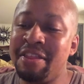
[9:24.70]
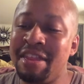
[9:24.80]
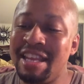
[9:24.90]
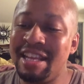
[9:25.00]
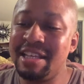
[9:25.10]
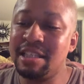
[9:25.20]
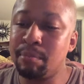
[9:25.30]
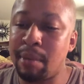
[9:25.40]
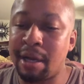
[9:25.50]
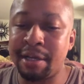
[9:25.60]
These
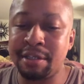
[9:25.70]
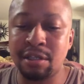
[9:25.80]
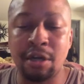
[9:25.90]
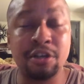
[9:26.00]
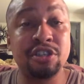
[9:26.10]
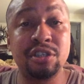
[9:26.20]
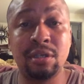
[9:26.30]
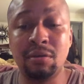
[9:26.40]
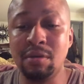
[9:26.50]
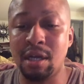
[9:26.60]
minds are
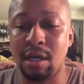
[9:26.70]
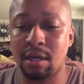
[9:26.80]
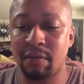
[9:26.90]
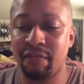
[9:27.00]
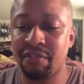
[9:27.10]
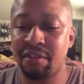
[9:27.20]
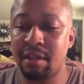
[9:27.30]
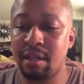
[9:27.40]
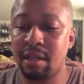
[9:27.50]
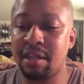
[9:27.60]
so young.
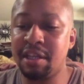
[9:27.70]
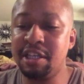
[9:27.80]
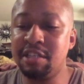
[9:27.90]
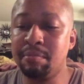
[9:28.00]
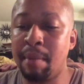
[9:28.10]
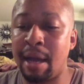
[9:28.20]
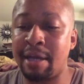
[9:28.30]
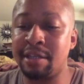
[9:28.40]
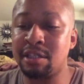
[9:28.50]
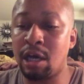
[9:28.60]
These
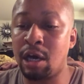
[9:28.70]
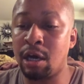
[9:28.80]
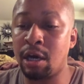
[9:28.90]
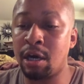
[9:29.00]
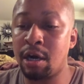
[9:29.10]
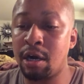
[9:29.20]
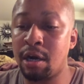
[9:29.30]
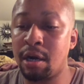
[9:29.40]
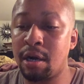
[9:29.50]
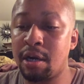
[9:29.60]
minds are
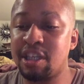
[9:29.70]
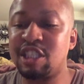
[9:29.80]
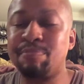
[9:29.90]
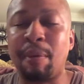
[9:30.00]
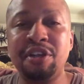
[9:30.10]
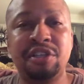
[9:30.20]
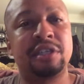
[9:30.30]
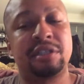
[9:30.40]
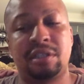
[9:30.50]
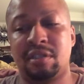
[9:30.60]

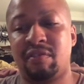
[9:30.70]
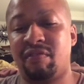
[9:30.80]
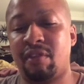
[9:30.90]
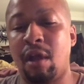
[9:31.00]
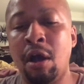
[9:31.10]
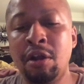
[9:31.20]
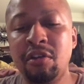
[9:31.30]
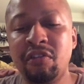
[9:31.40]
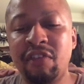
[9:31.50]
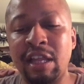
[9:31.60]
sponges,
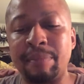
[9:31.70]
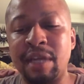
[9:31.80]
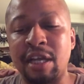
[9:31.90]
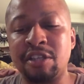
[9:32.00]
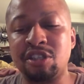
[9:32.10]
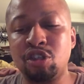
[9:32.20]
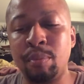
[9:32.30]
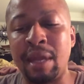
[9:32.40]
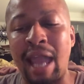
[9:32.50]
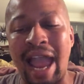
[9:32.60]
undeveloped yet
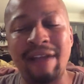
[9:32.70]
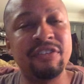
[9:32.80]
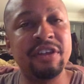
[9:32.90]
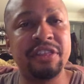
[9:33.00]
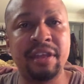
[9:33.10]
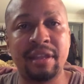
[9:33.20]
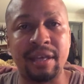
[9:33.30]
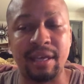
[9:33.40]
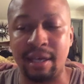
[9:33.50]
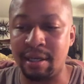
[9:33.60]
consuming everything
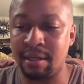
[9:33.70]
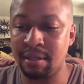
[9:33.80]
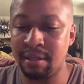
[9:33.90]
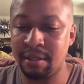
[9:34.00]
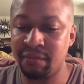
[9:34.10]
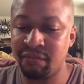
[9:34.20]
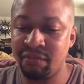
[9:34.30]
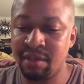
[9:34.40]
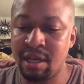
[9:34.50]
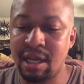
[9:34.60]
they can.
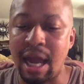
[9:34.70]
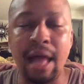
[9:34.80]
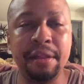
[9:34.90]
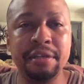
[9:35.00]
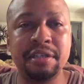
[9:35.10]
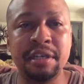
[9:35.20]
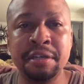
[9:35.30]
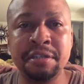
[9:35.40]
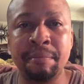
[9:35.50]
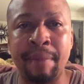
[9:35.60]
College
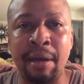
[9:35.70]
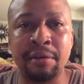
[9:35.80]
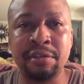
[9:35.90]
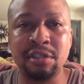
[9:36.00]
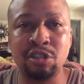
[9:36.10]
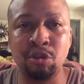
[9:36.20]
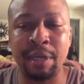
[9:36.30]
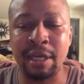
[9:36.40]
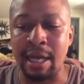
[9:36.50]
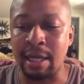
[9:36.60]
is about
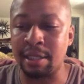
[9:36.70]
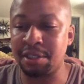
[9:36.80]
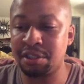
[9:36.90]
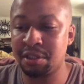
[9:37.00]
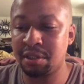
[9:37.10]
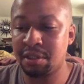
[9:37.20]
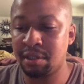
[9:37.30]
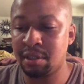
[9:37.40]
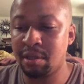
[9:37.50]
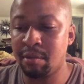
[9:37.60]
consuming knowledge,
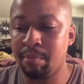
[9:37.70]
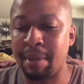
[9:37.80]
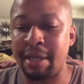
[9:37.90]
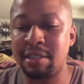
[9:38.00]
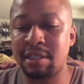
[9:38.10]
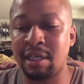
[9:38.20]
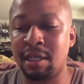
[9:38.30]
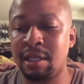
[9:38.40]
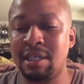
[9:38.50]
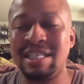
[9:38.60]
based
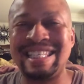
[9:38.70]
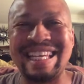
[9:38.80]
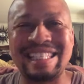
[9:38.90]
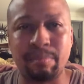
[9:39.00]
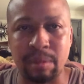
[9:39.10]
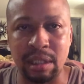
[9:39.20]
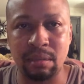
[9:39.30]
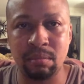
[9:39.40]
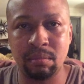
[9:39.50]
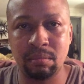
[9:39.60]
in discipline.